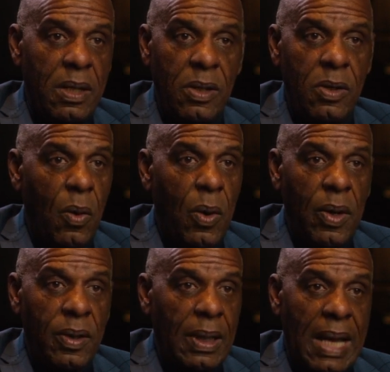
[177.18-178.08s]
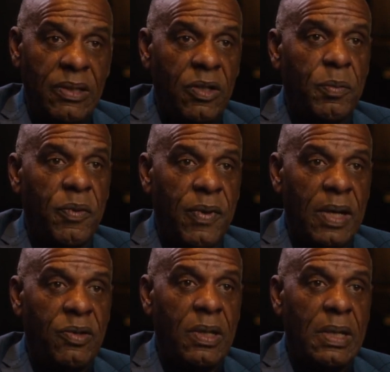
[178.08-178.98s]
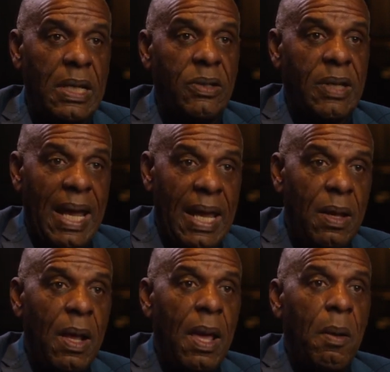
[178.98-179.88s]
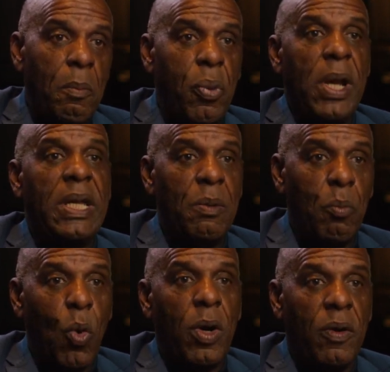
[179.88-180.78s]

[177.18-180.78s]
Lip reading: no other licensed profession needs a brick and mortar